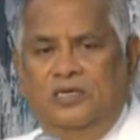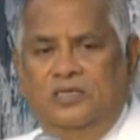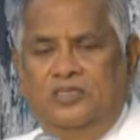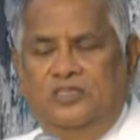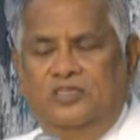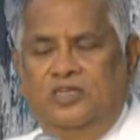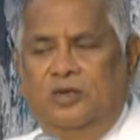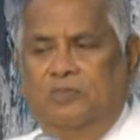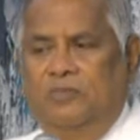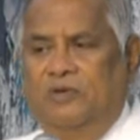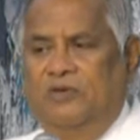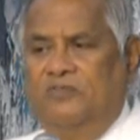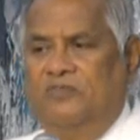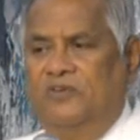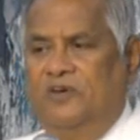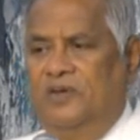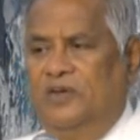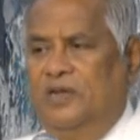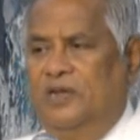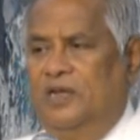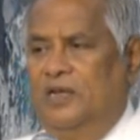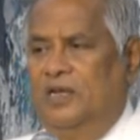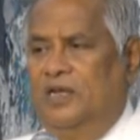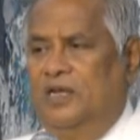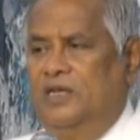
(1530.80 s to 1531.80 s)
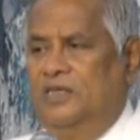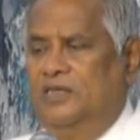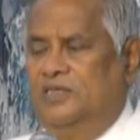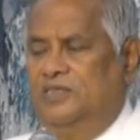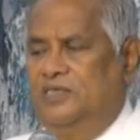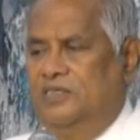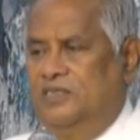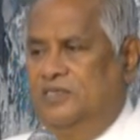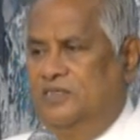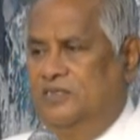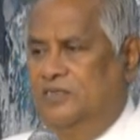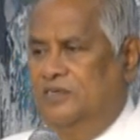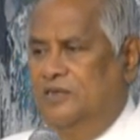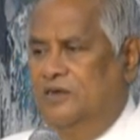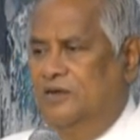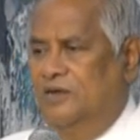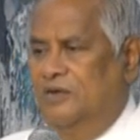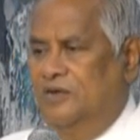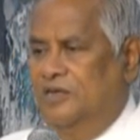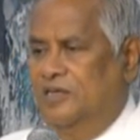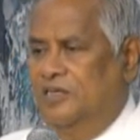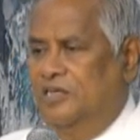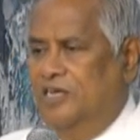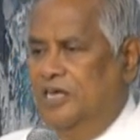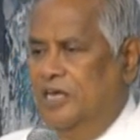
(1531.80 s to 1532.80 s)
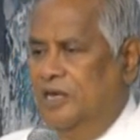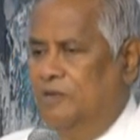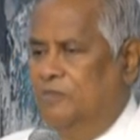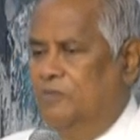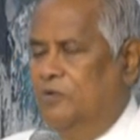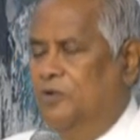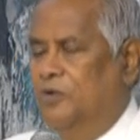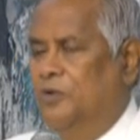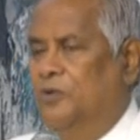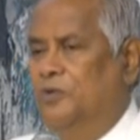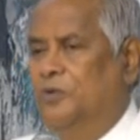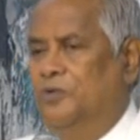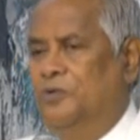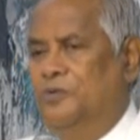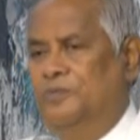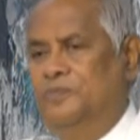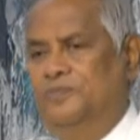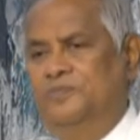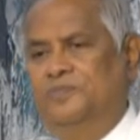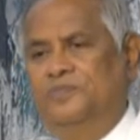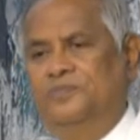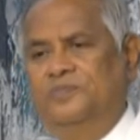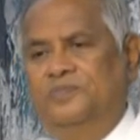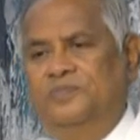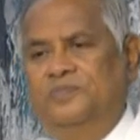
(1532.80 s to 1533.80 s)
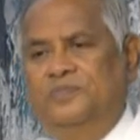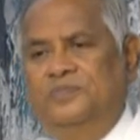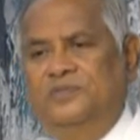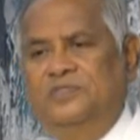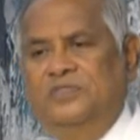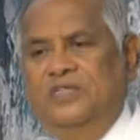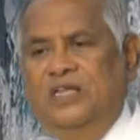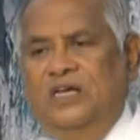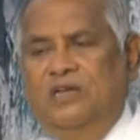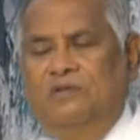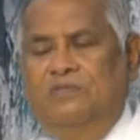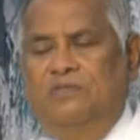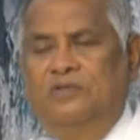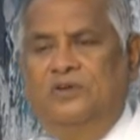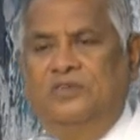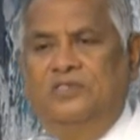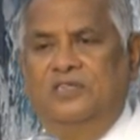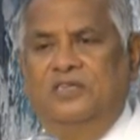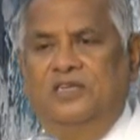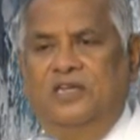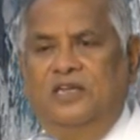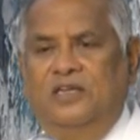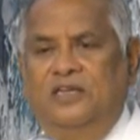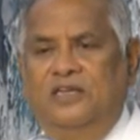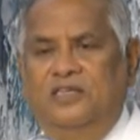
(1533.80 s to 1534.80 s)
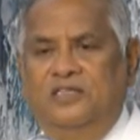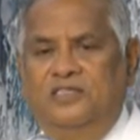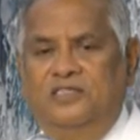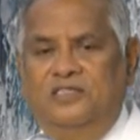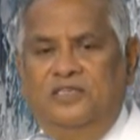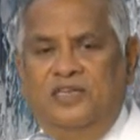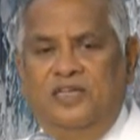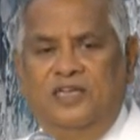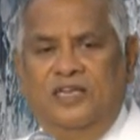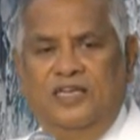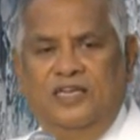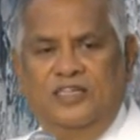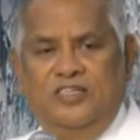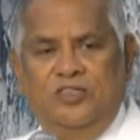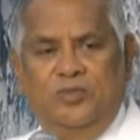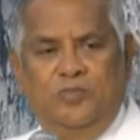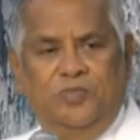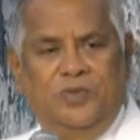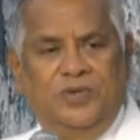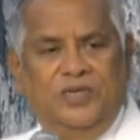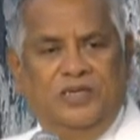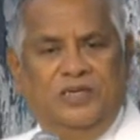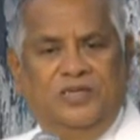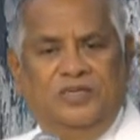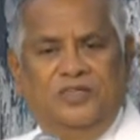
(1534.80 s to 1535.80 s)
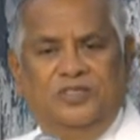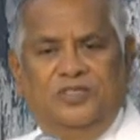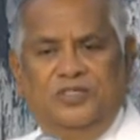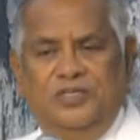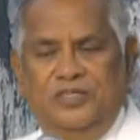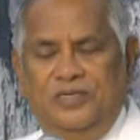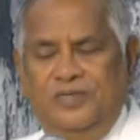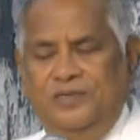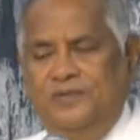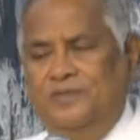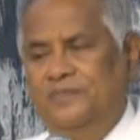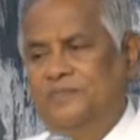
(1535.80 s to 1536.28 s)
some of our relatives uh, came home. There was an additional expenditure.